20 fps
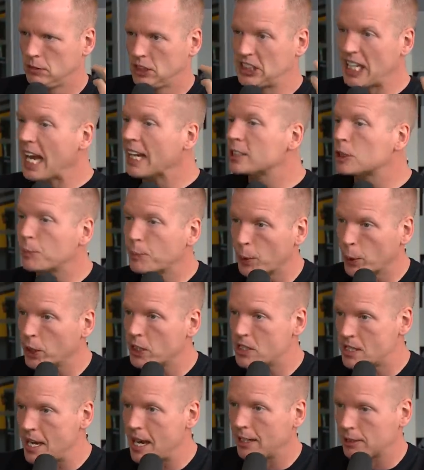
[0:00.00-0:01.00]

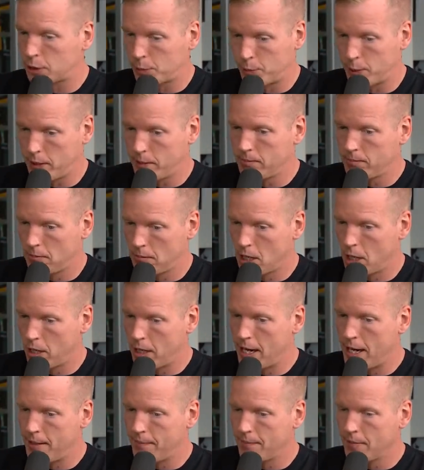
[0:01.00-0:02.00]
desperate, desperate. All
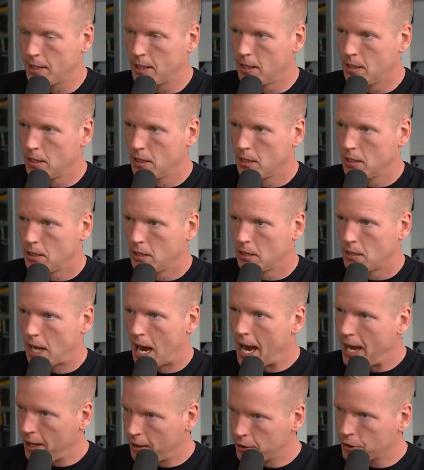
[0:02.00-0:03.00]
right.
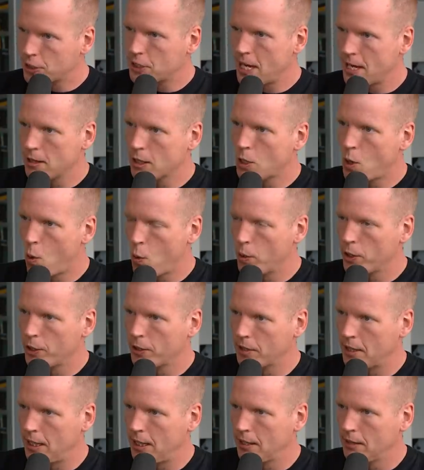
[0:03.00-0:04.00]
I understand the corner
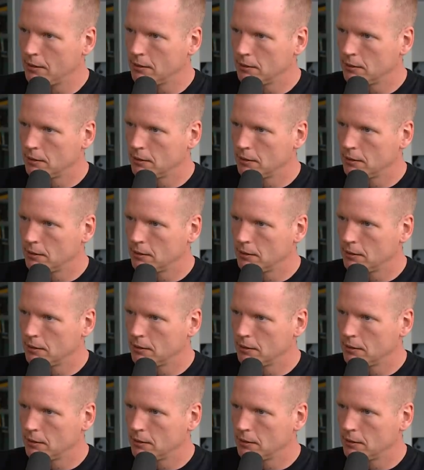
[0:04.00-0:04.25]
thing.